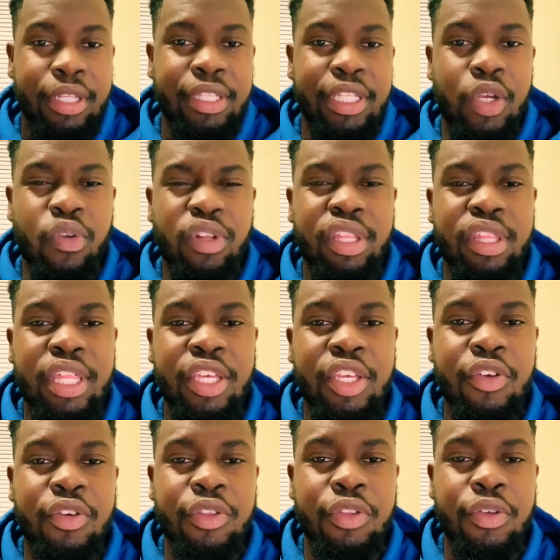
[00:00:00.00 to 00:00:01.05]
The only thing you
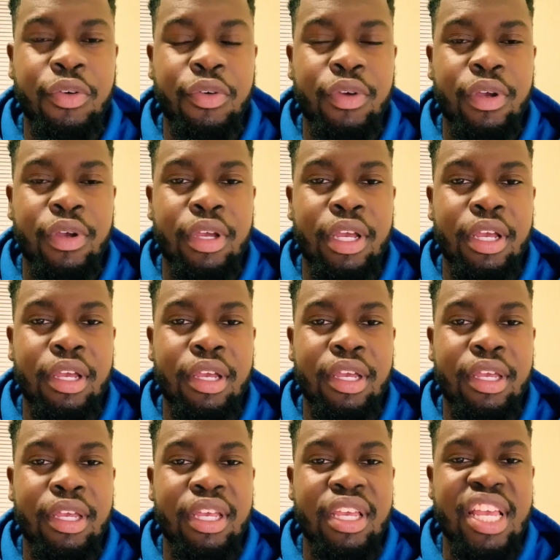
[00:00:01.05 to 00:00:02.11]
can do
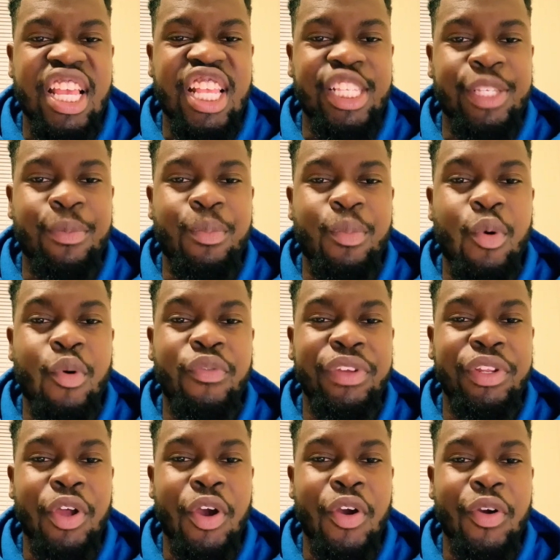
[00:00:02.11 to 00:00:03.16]
is
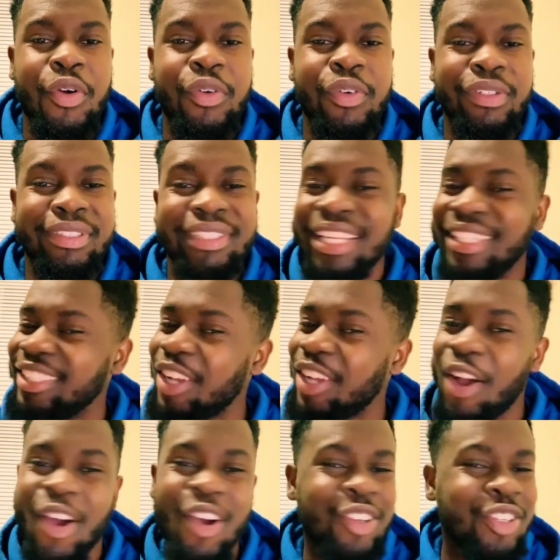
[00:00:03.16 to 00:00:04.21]
moving on. That's
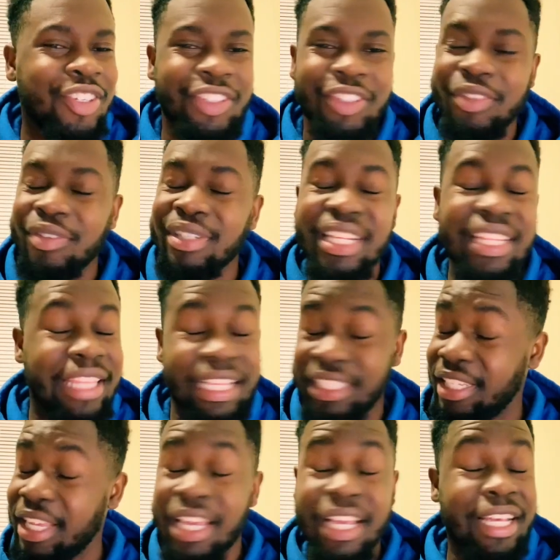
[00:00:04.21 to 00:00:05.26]
all you can do.
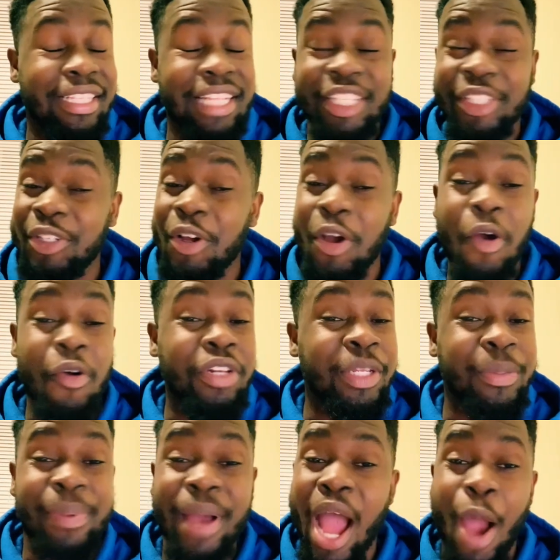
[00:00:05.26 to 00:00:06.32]
That's that's your only
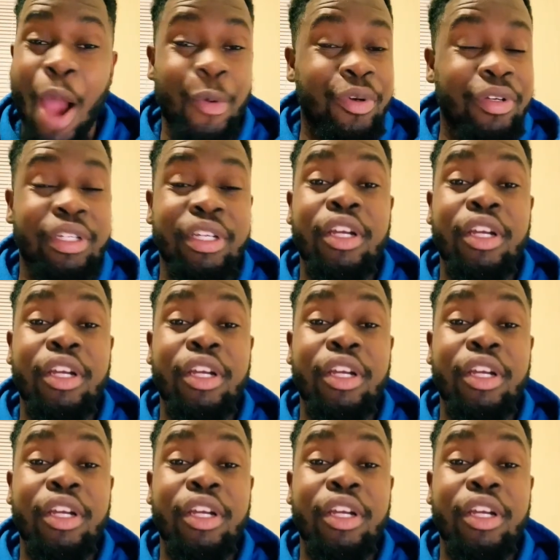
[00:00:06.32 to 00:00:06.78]
power.